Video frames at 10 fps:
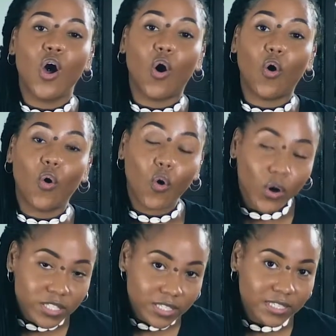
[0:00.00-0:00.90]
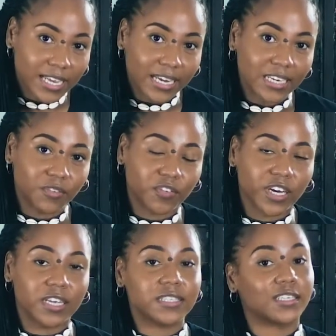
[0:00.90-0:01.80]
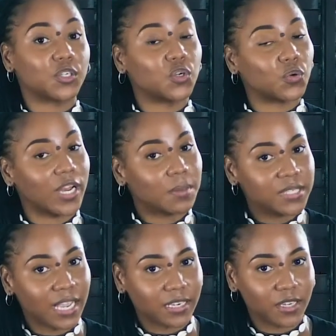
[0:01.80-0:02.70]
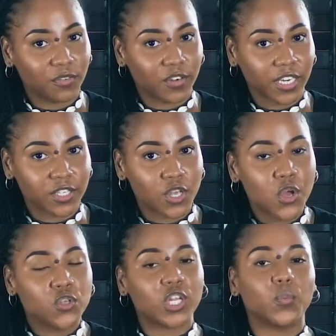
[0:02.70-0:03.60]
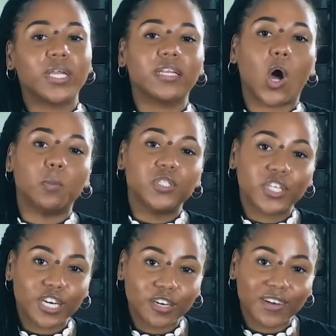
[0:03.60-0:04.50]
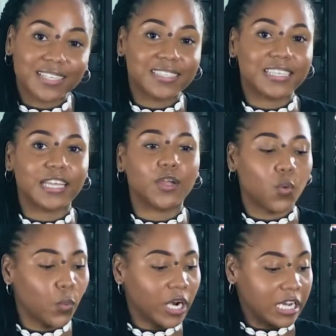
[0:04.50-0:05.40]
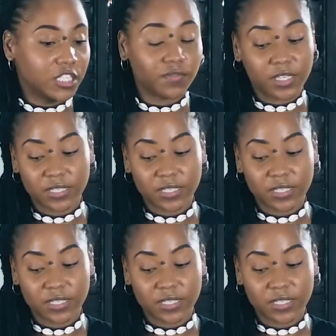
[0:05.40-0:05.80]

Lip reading: a Horton technique phrase, and a Graham technique phrase so that we can observe and see where each of these